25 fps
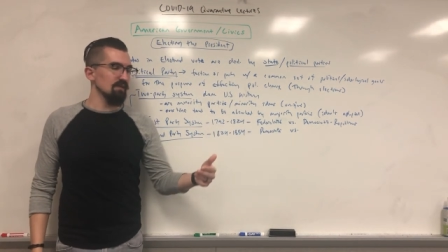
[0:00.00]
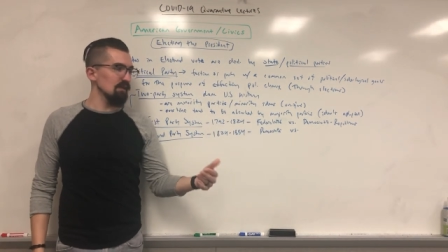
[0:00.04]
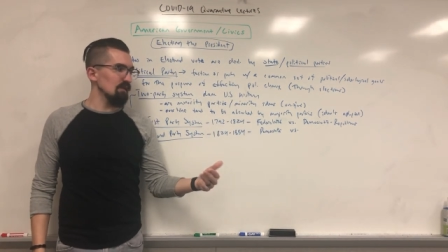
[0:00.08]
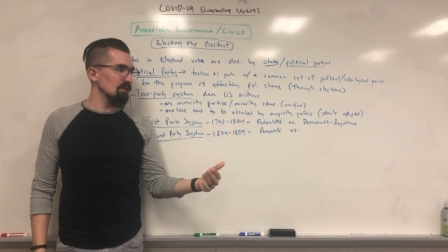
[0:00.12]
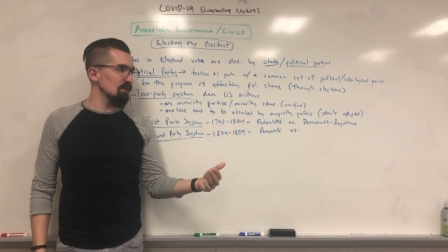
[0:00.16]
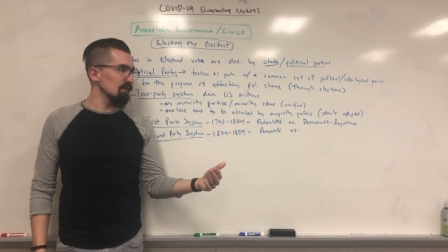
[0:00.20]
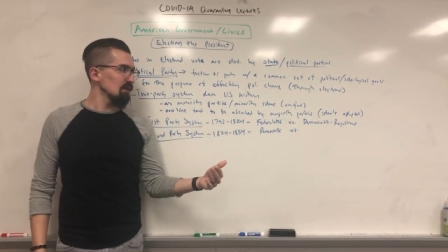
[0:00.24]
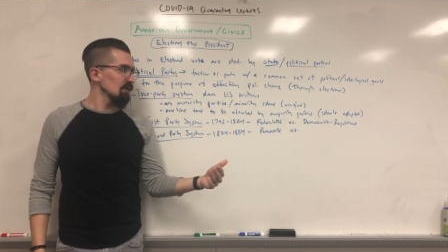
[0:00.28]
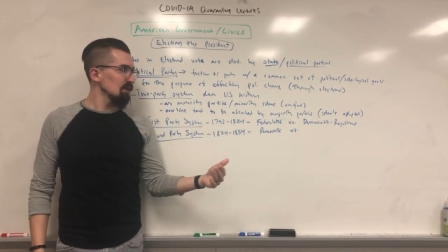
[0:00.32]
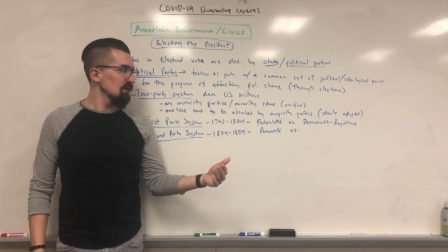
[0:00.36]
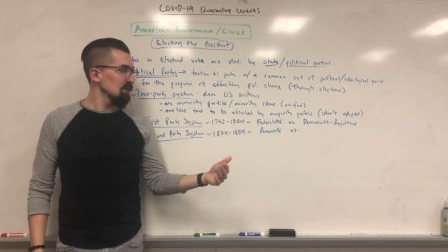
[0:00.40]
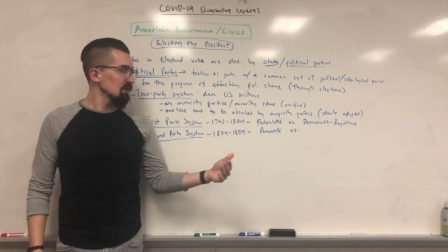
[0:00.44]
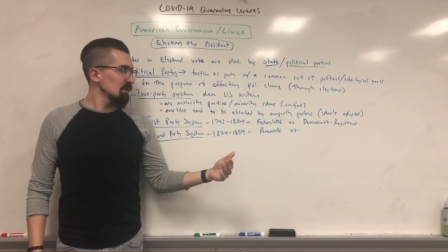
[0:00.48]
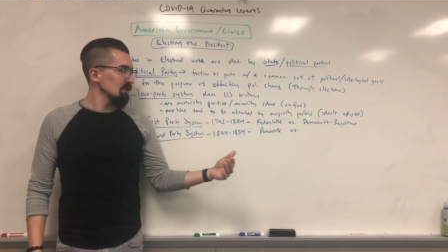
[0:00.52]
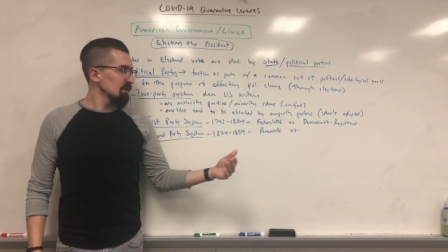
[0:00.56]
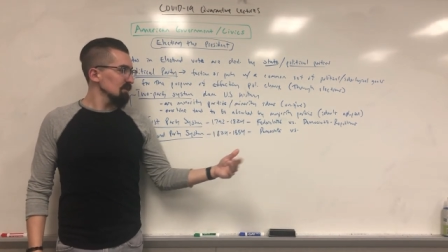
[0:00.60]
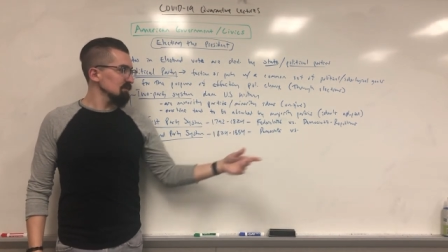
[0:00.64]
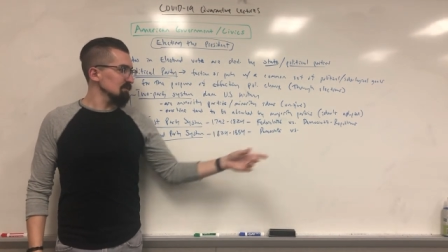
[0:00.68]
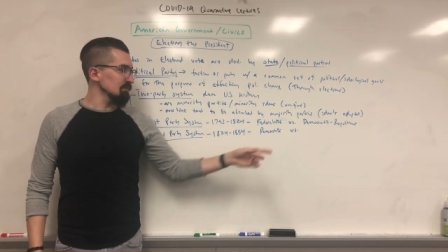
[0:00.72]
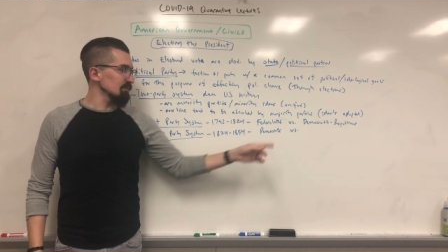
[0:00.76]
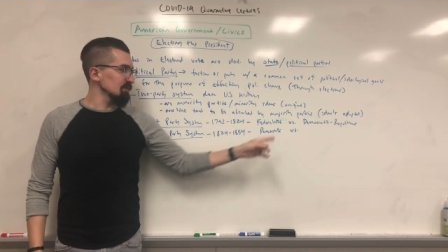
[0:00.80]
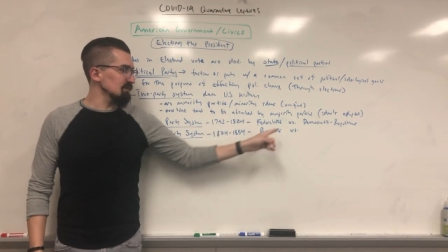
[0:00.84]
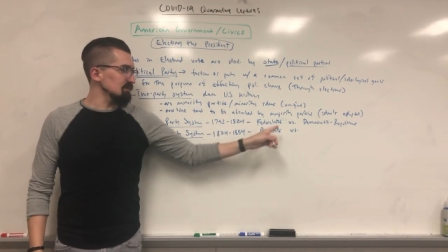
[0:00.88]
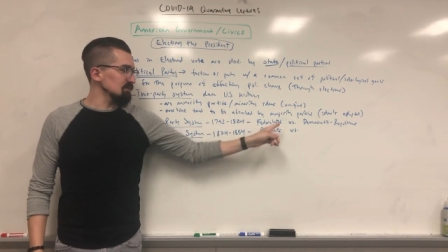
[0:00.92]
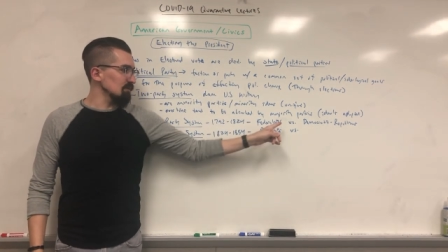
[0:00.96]
and
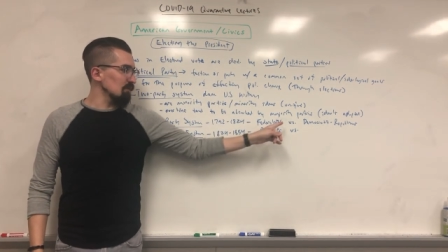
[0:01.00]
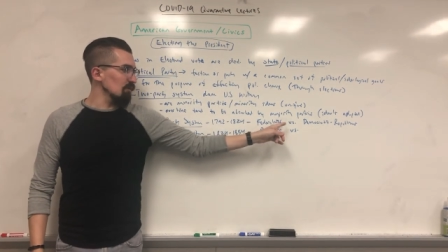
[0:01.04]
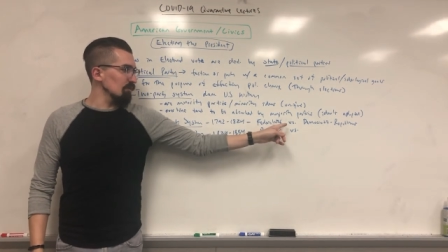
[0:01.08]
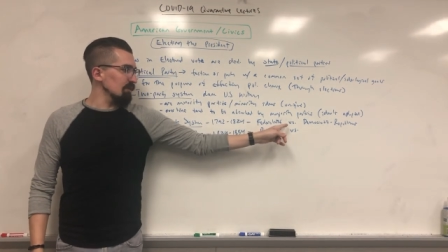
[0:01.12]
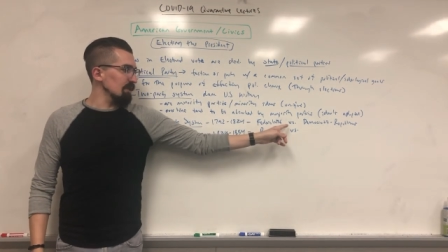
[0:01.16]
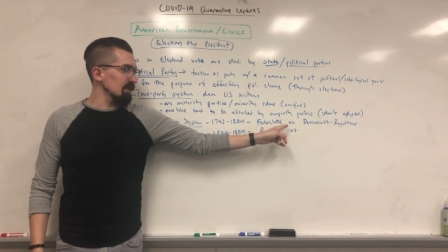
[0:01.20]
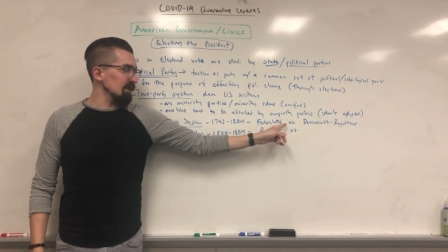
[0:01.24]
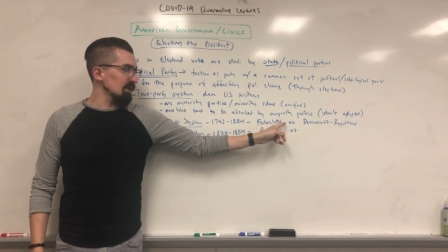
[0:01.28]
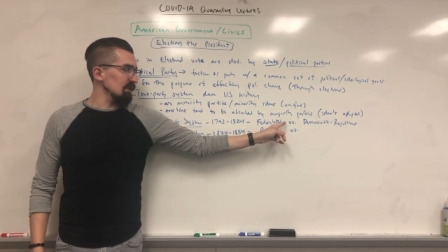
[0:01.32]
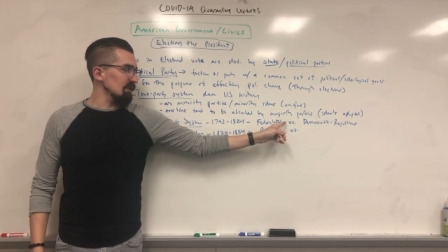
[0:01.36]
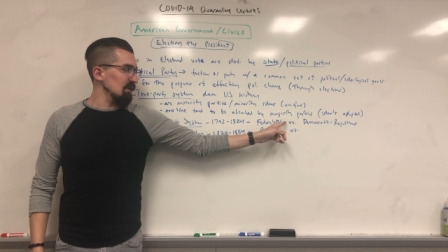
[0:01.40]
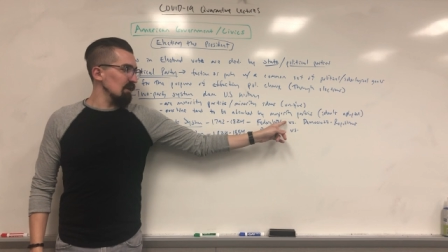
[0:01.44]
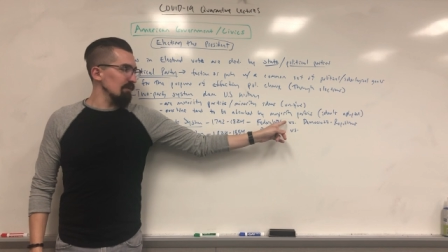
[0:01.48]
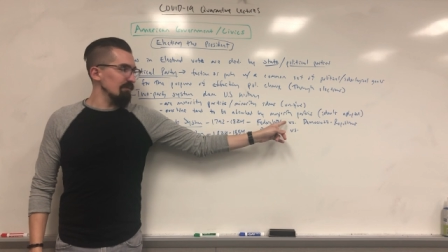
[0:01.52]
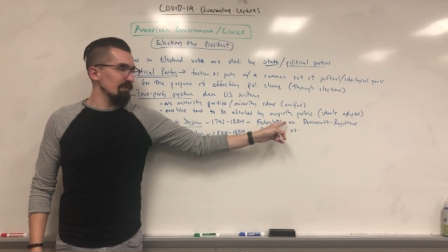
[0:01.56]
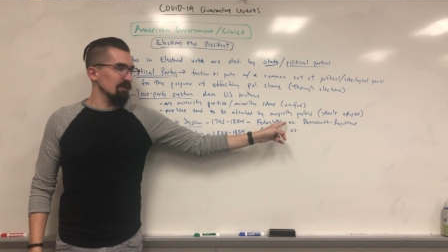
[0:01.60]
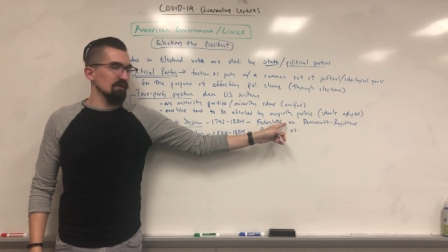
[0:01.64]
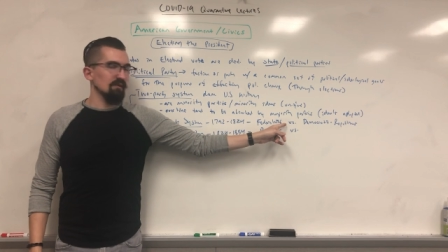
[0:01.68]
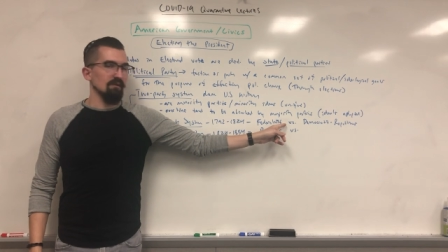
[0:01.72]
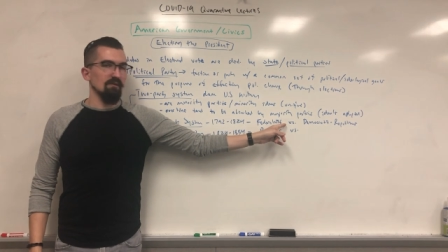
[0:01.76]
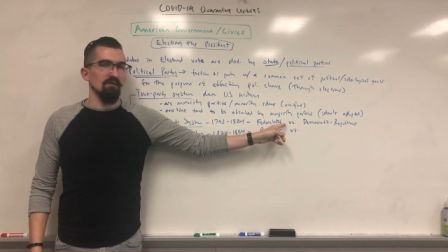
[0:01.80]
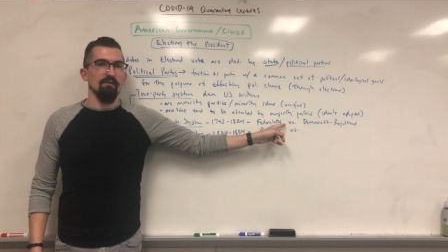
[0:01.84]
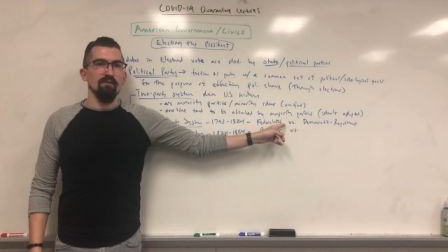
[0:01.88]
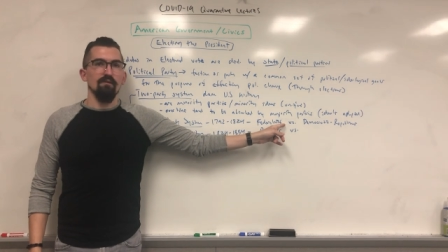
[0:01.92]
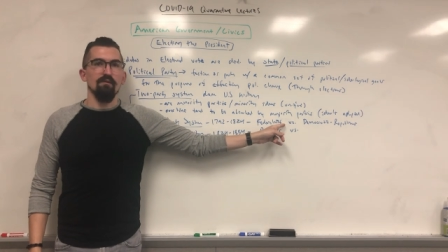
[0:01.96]
some of these old economic
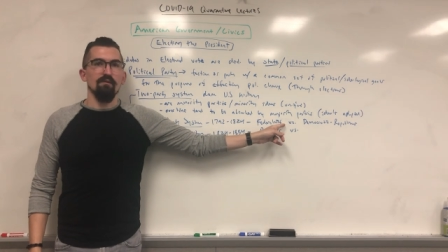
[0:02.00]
